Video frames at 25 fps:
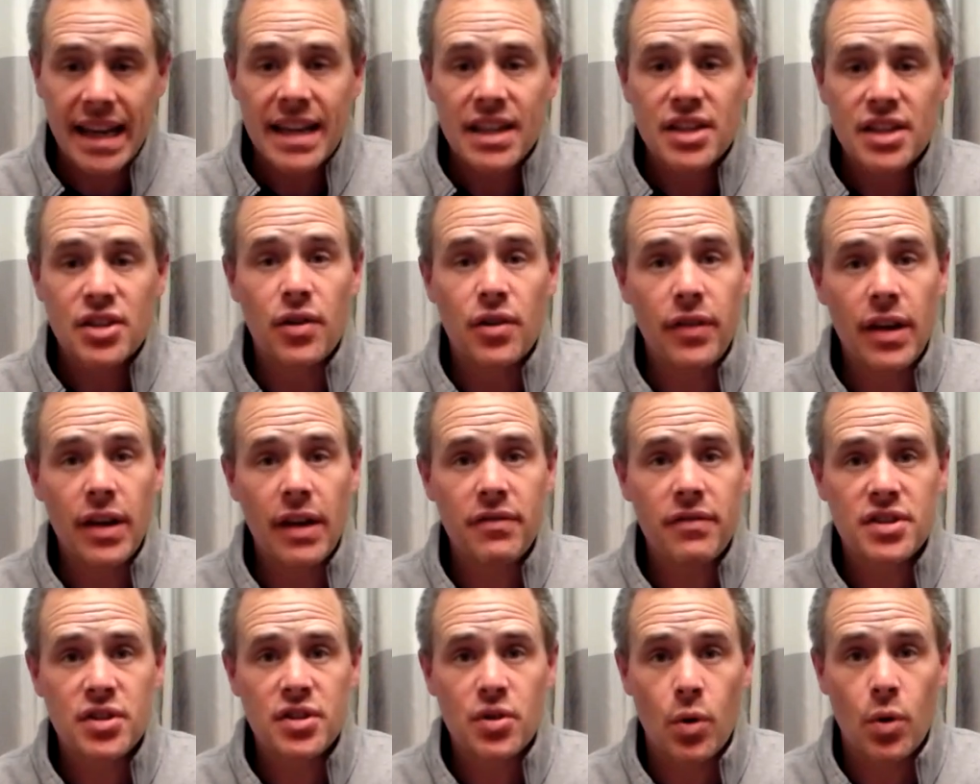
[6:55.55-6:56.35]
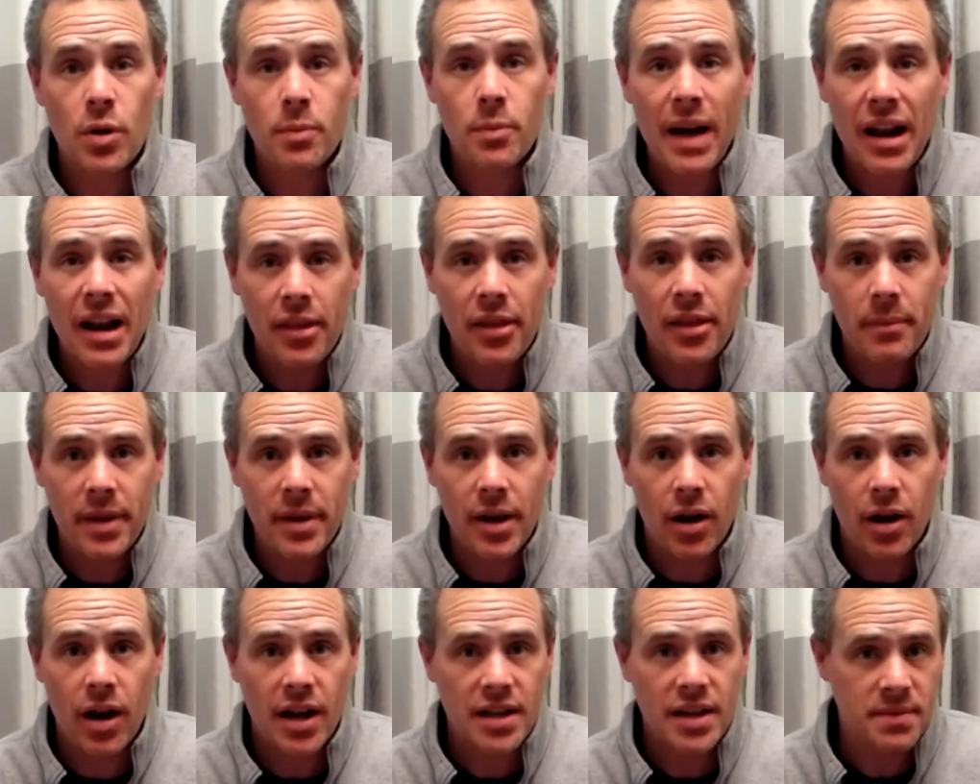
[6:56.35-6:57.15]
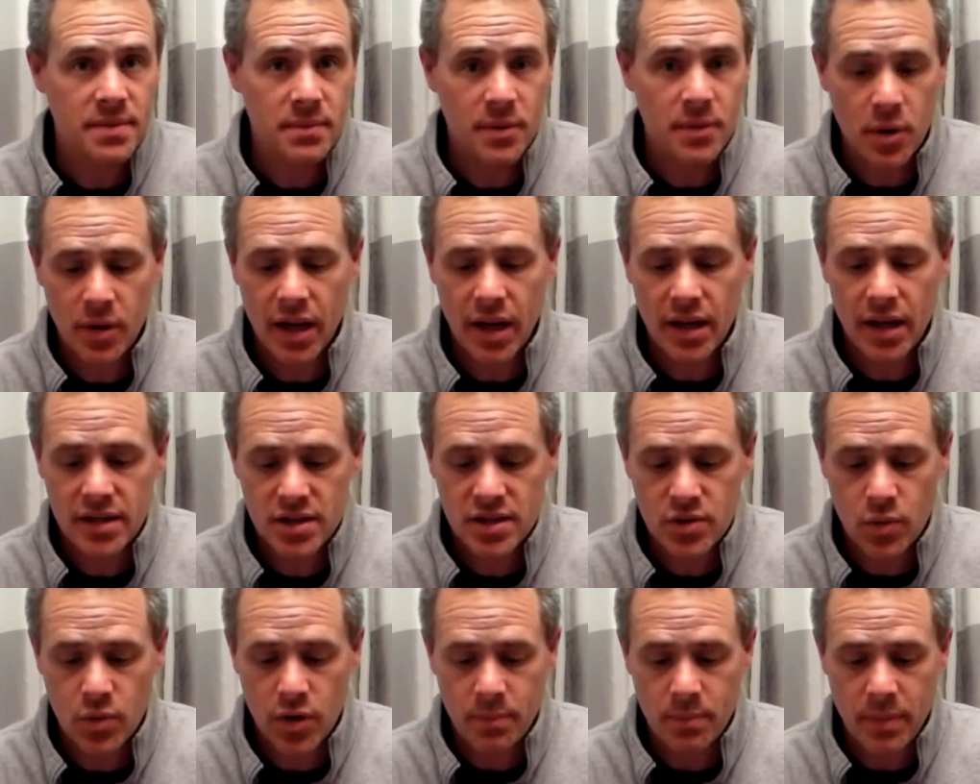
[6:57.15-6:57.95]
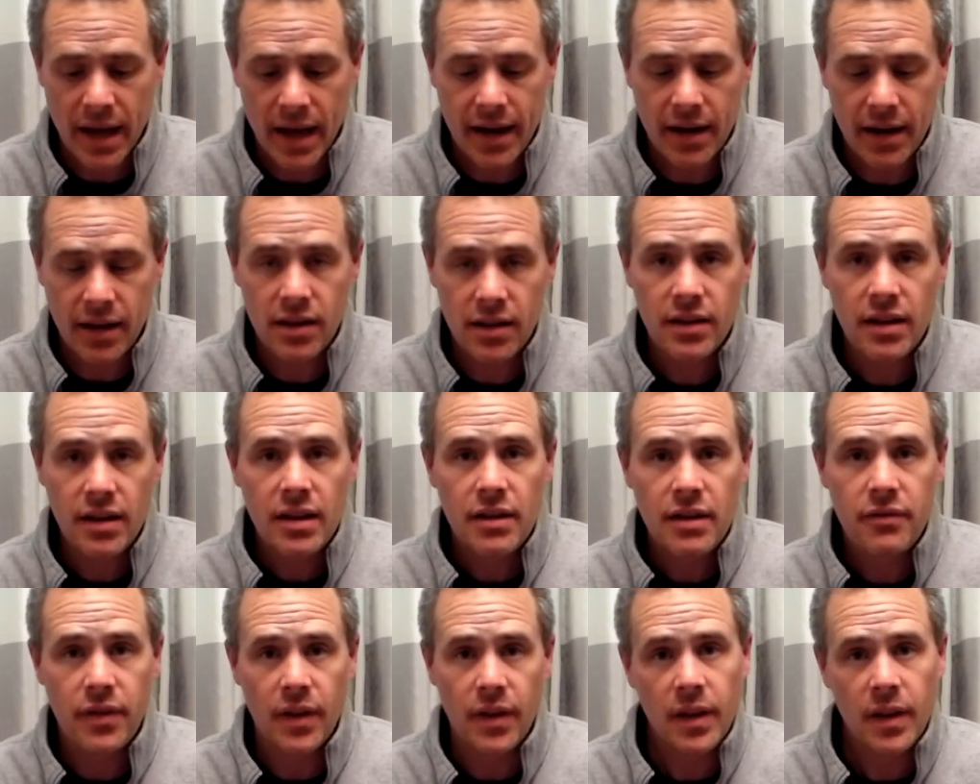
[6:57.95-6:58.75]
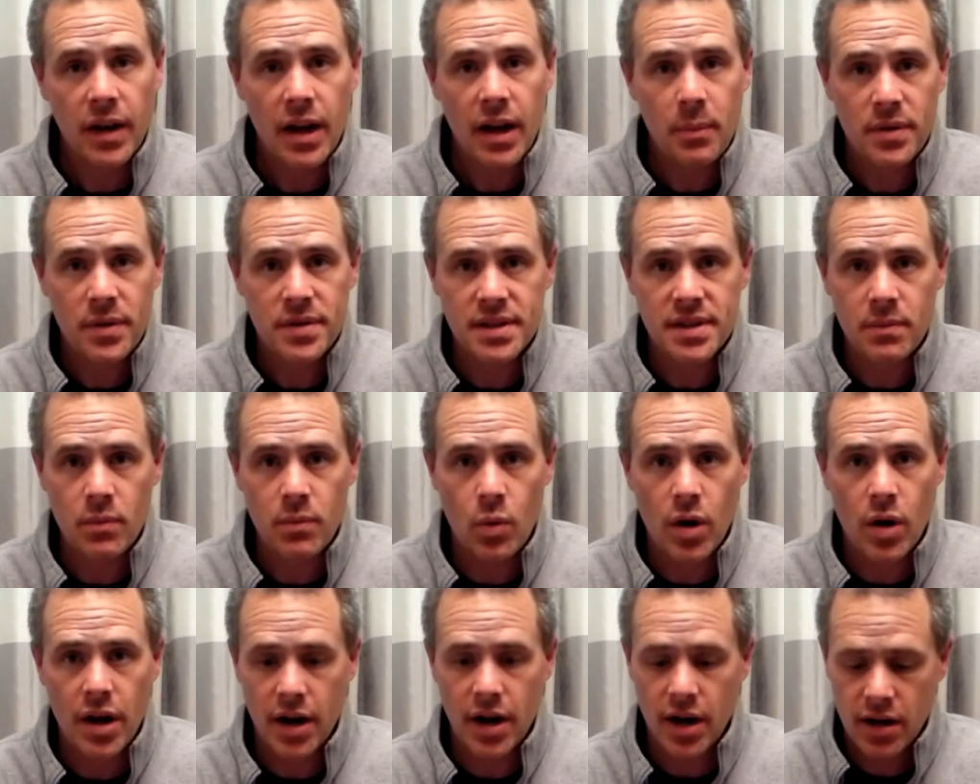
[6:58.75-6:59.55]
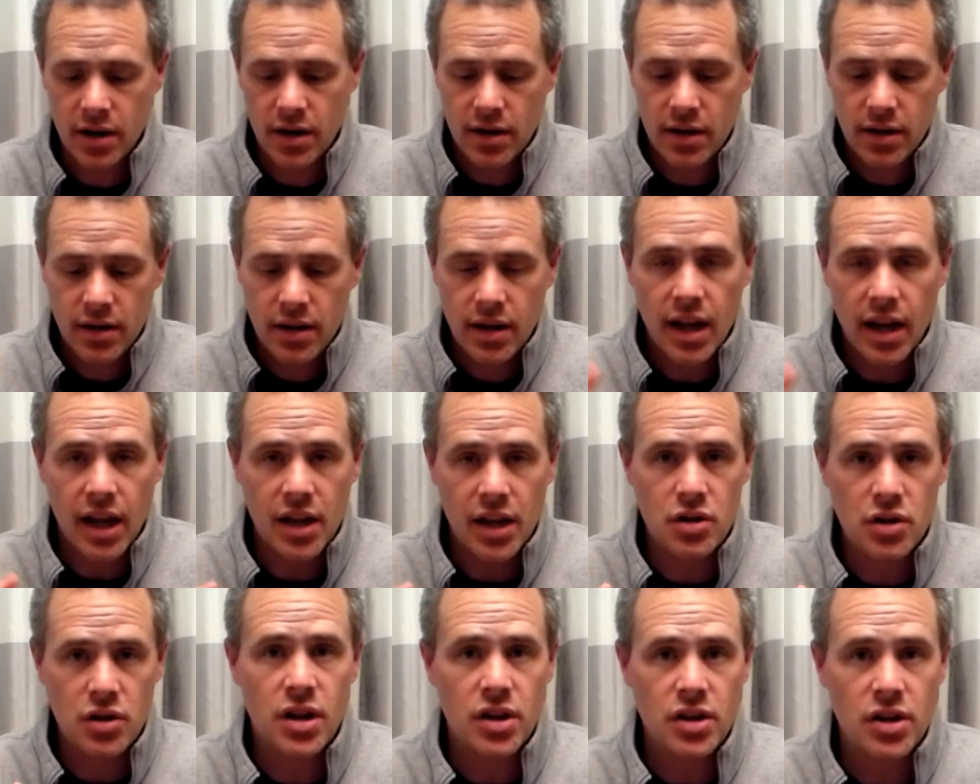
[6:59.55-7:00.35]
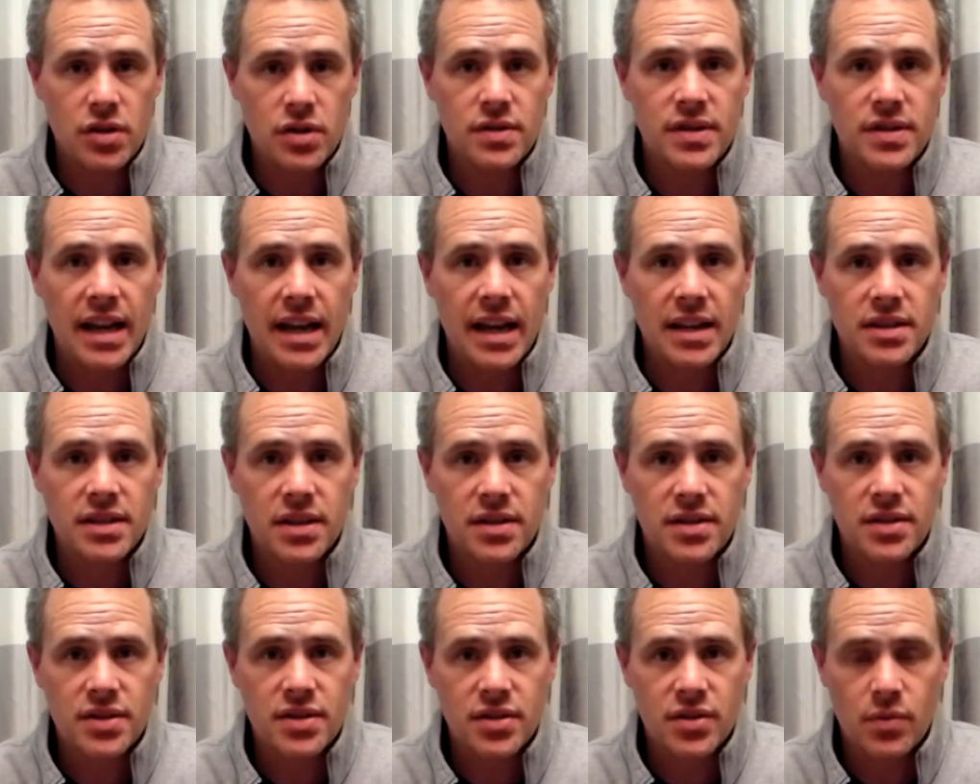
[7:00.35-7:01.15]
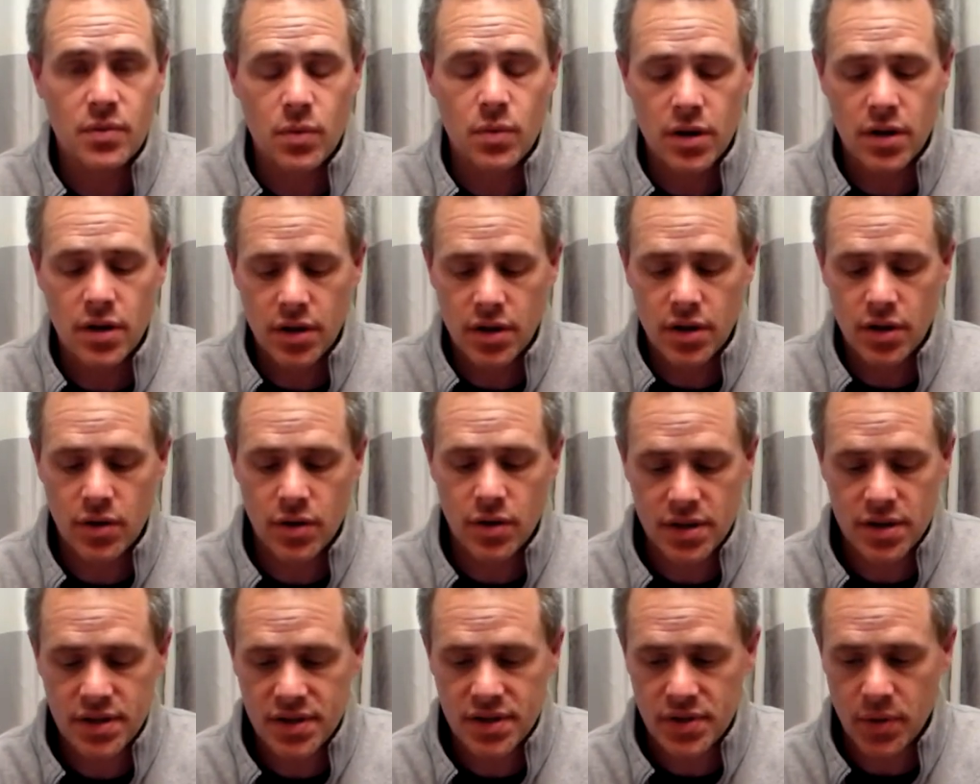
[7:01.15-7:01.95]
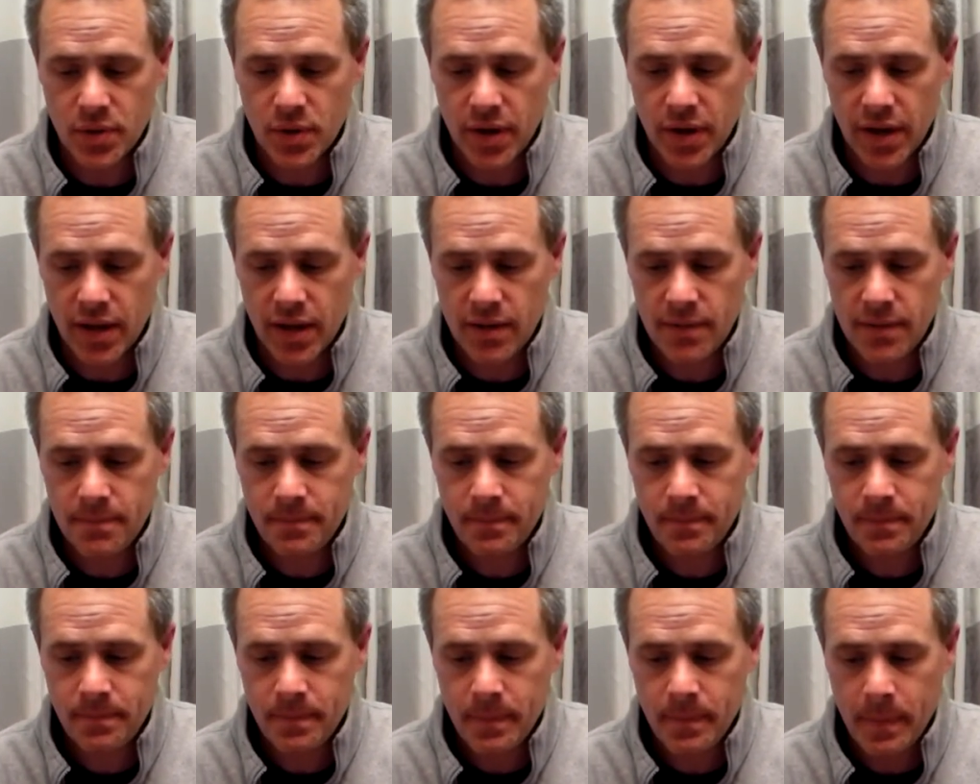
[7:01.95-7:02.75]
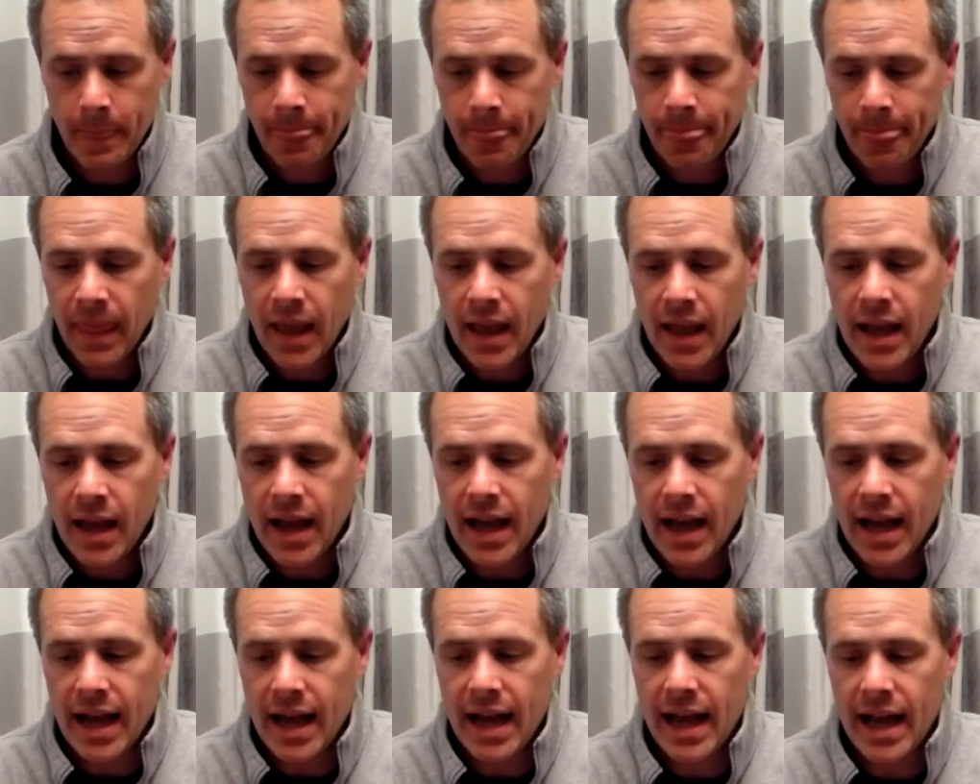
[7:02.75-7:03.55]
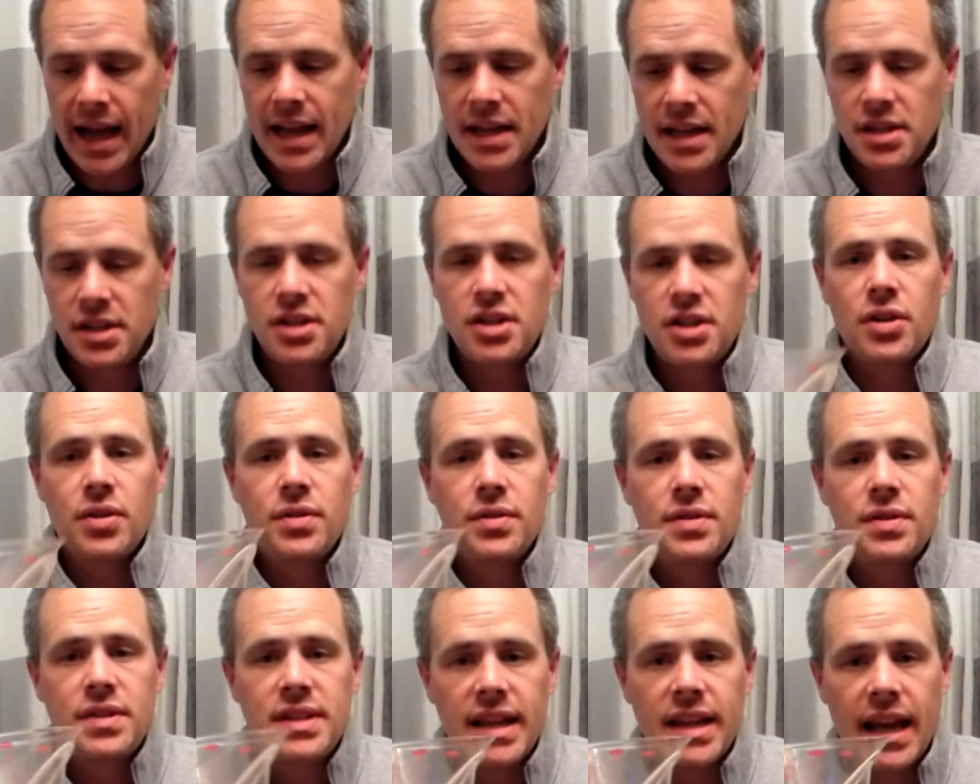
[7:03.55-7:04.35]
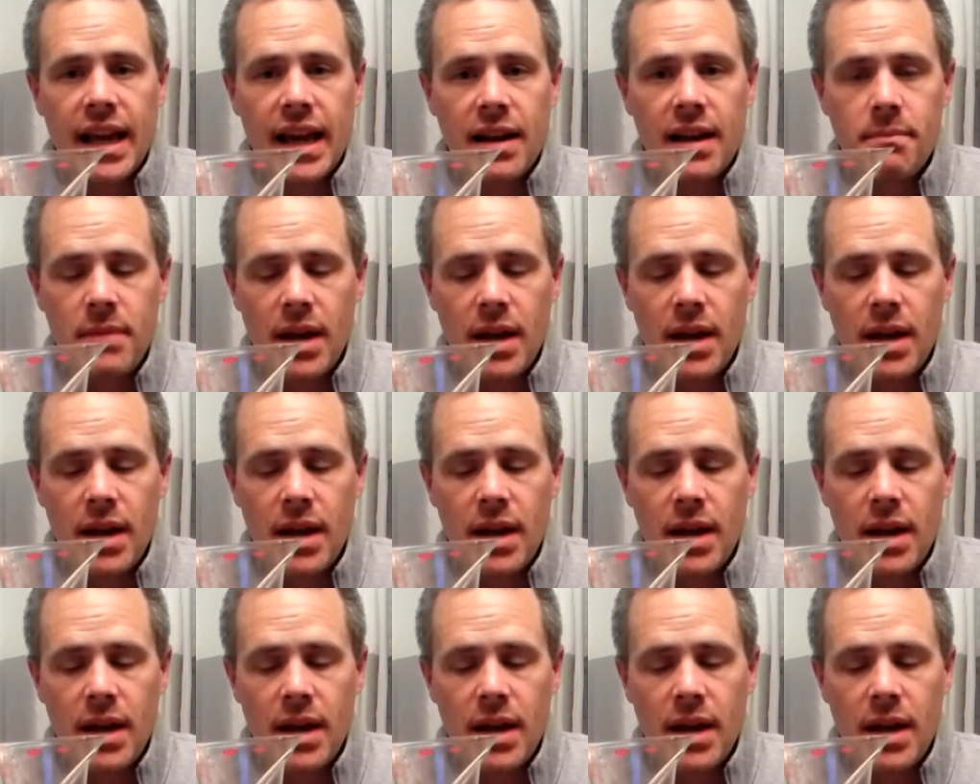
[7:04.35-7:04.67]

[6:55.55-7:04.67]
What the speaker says: So if you have a squirt bottle, that'd be awesome. Go get a squirt bottle, fill it up with some water, and you can use that to squirt your soil. I chose to get a